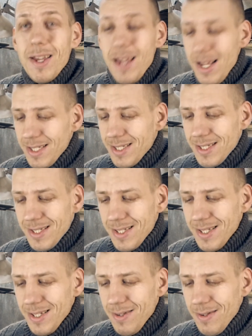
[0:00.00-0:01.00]

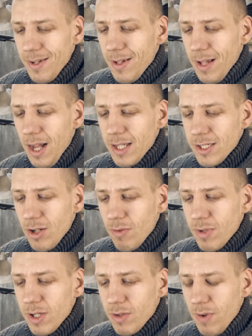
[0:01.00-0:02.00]
yes, I
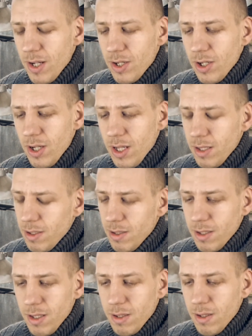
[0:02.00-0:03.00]
saw this question
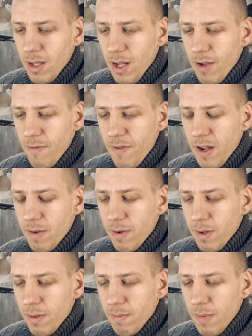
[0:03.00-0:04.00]
and I think
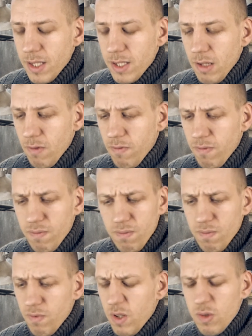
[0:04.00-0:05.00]
myself,
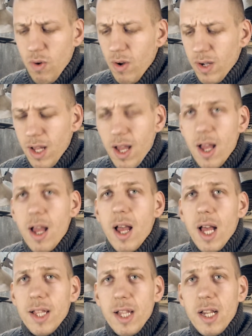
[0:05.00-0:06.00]
what's wrong?
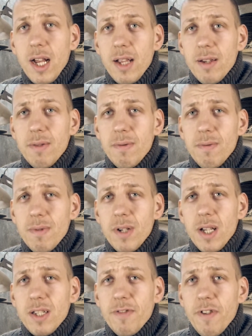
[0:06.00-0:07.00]
And then I
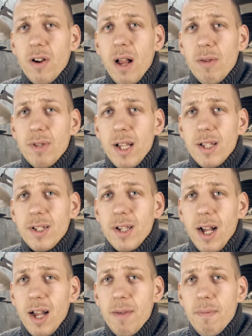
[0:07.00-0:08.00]
just figured out
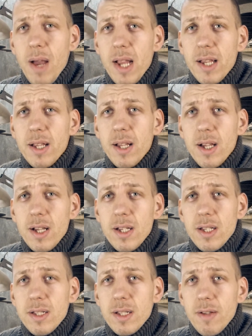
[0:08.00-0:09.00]
that I made
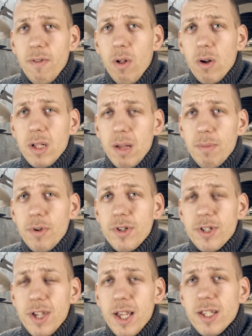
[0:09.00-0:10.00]
the block number
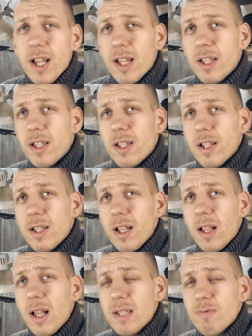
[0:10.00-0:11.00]
6 and
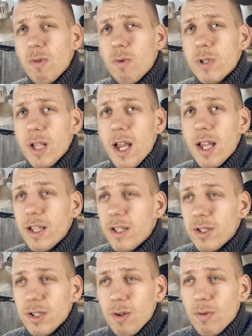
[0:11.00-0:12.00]
the last one was
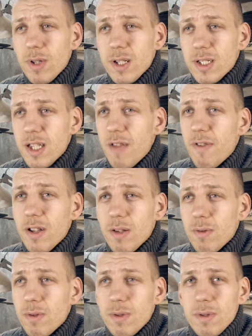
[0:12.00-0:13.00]
8, so the 7
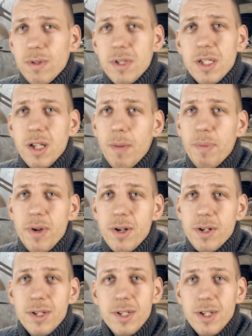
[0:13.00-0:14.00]

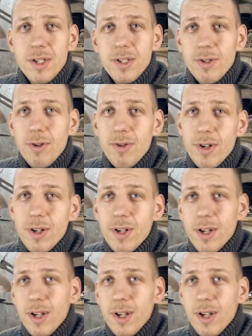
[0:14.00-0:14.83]
disappeared. Sorry,